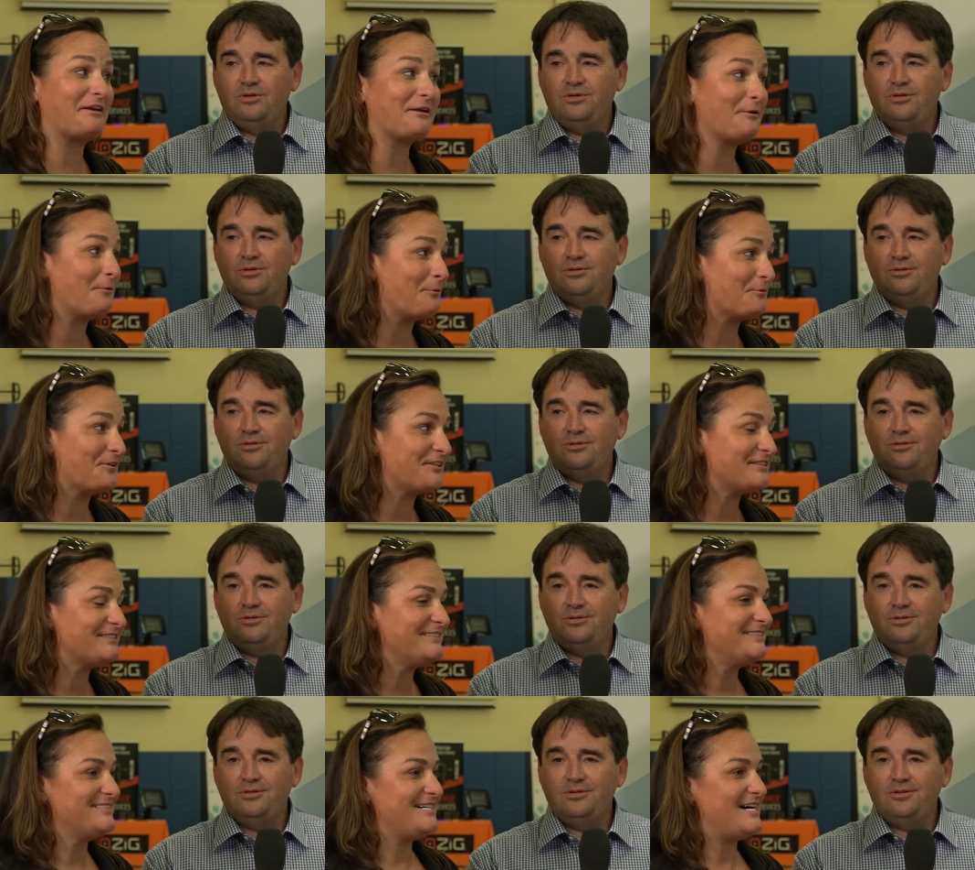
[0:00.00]
Speaker 1: getting older.
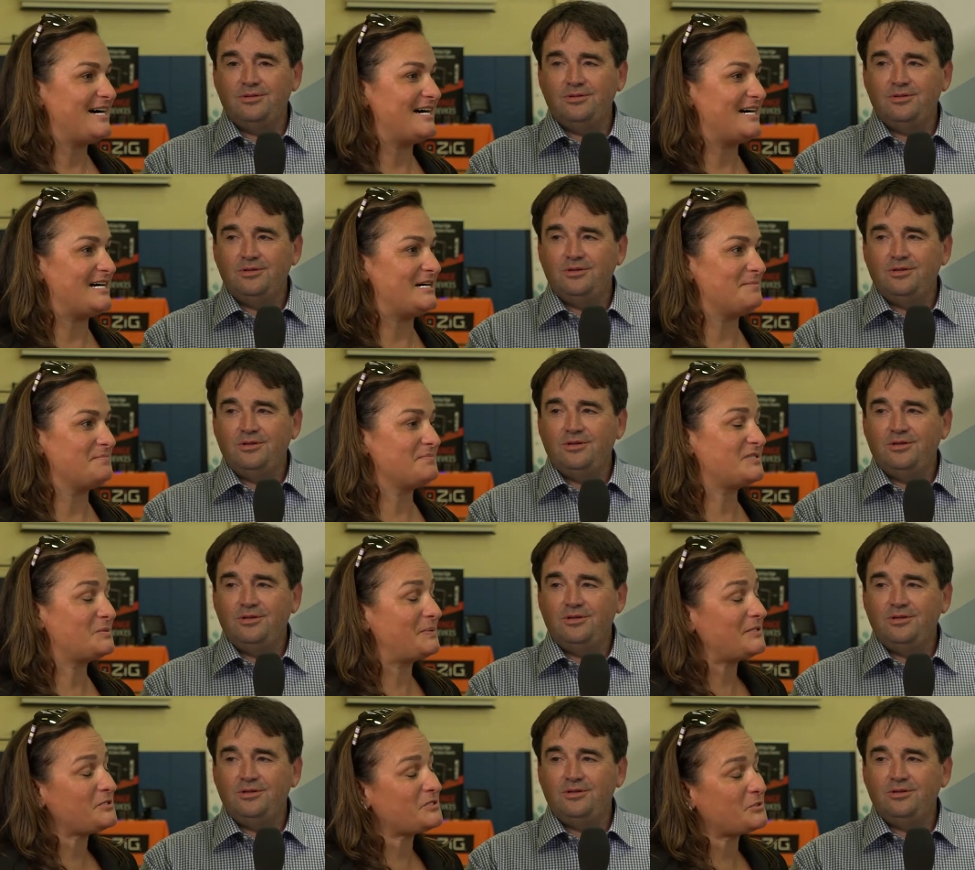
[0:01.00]
It's
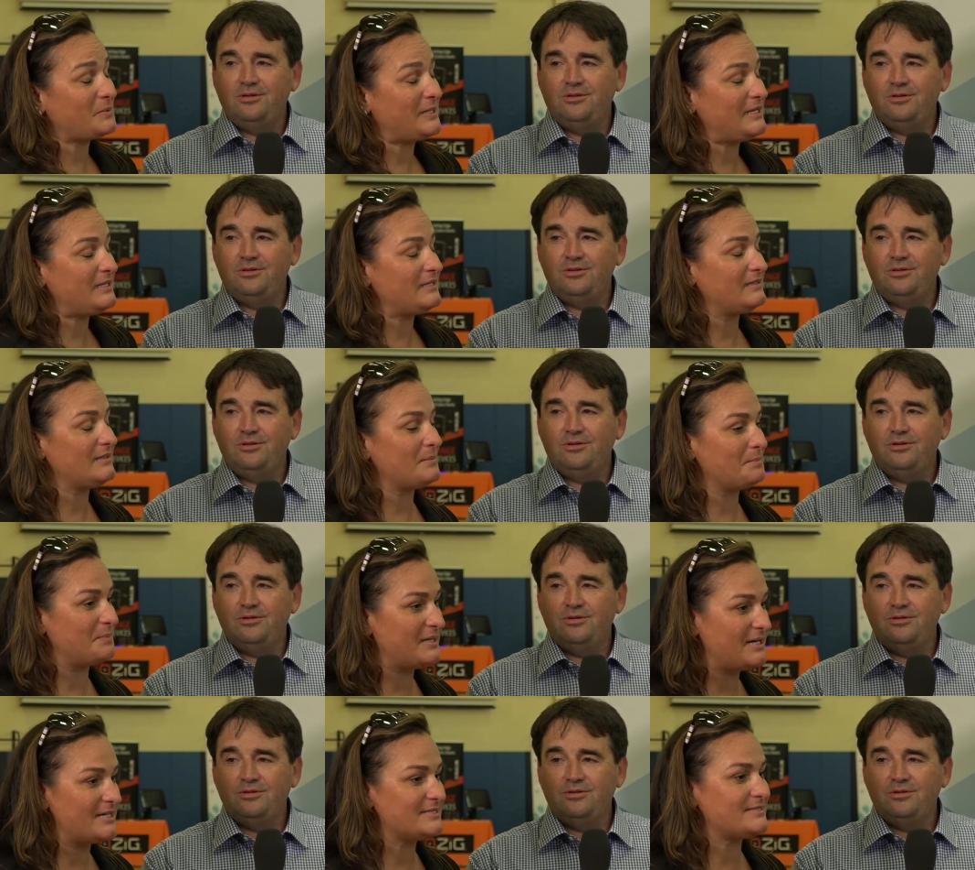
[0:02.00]
bittersweet,
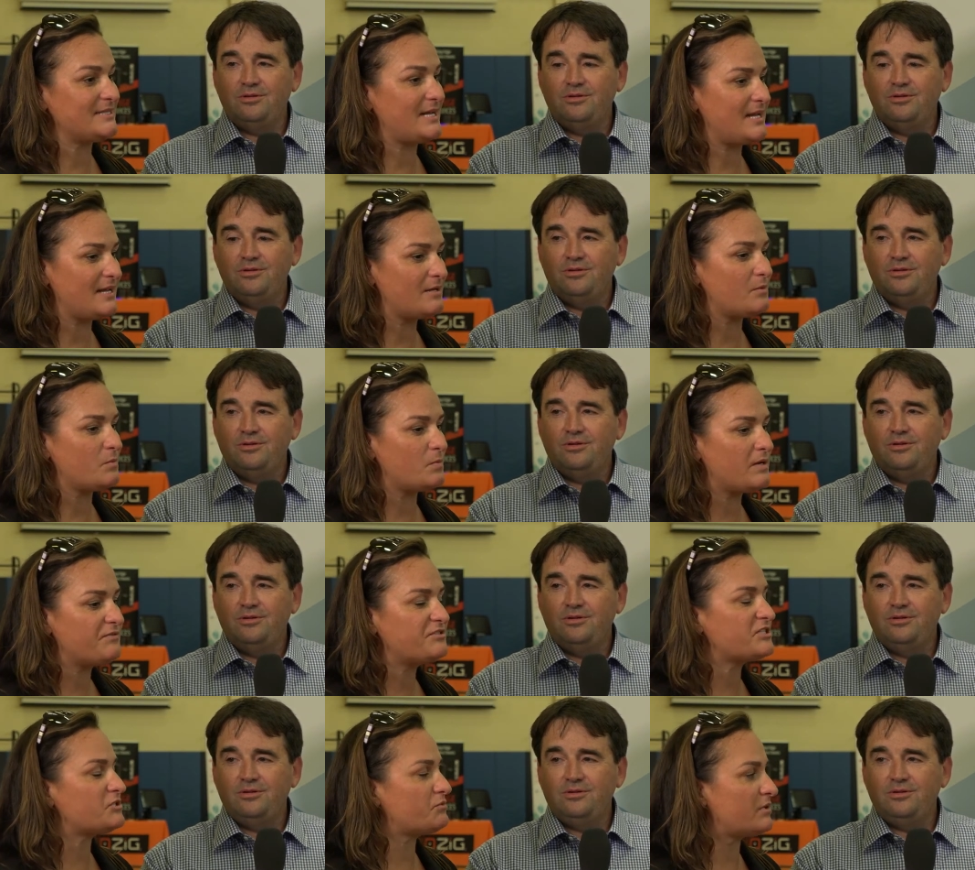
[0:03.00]
but we've
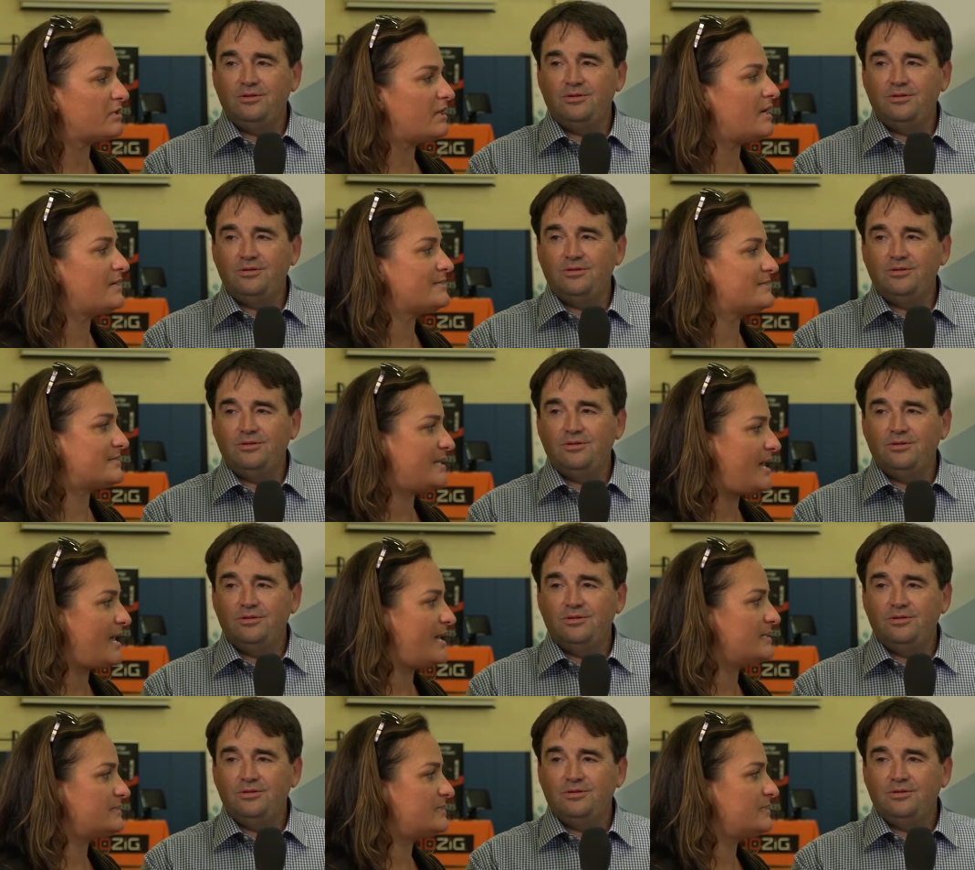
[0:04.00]
just realized
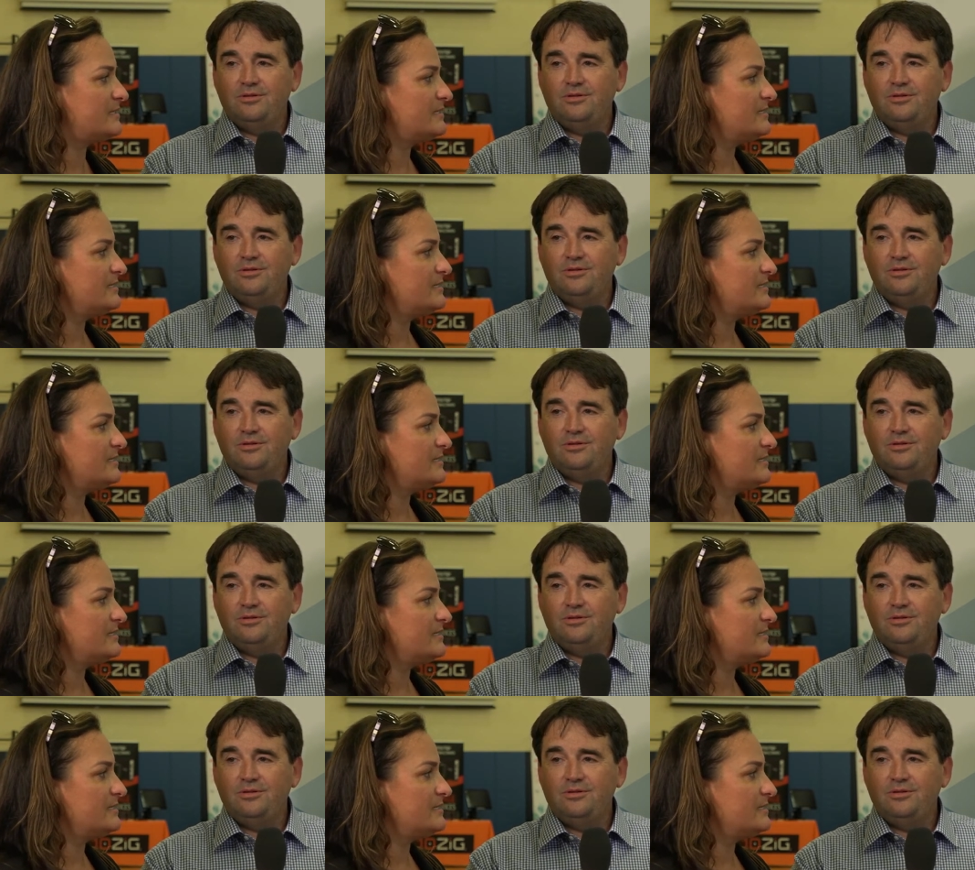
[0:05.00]
that